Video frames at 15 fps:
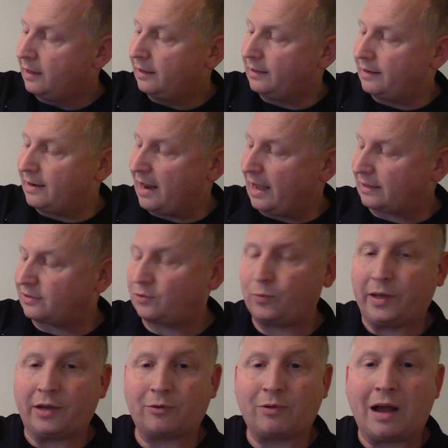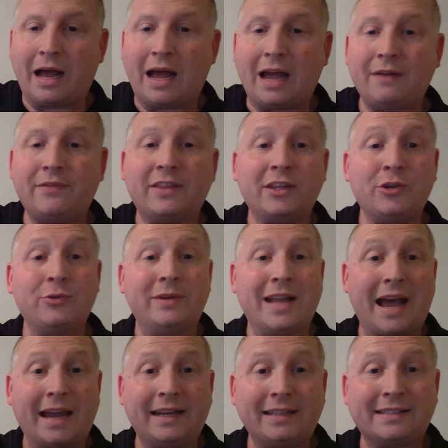Next, we arrive in the
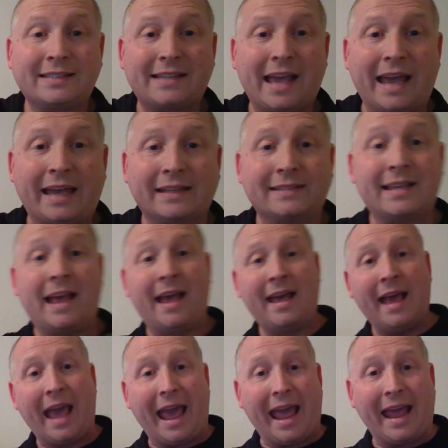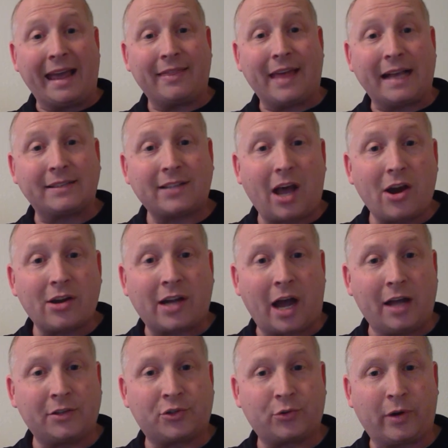United States. Hey, that's our
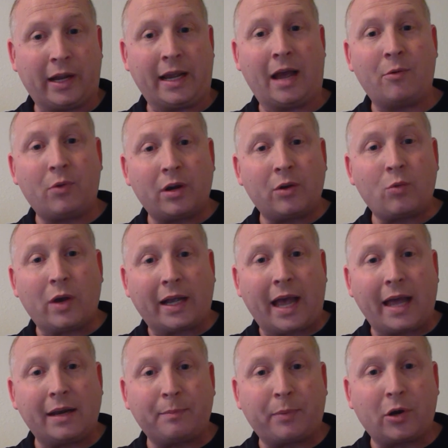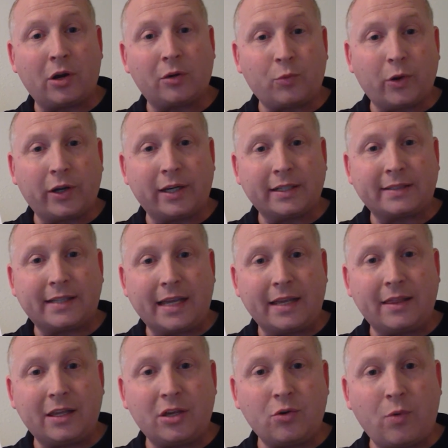country. I wonder what kind of bird we're going to see
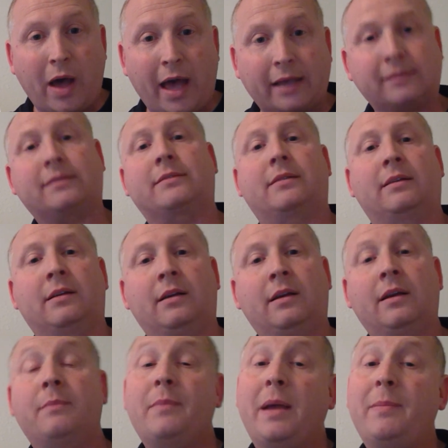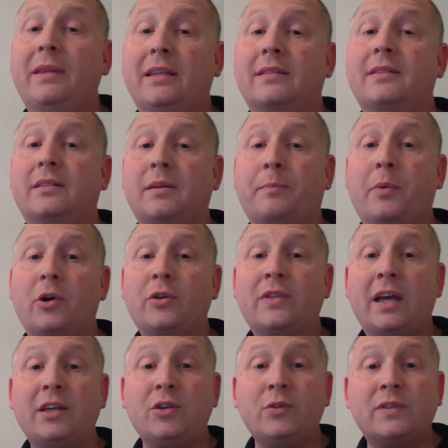in the U.S. Maybe this is a bird
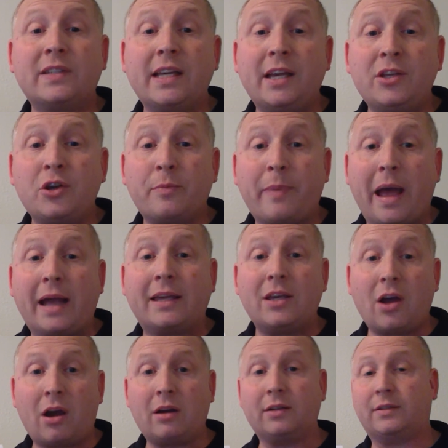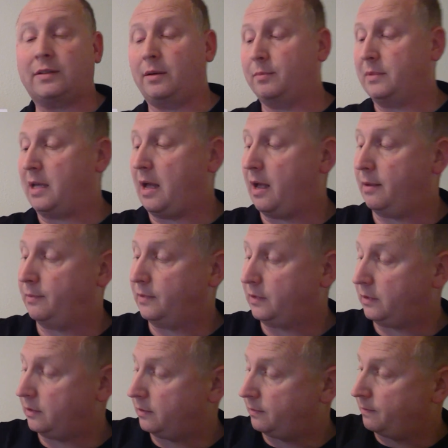that you see in your backyard sometimes.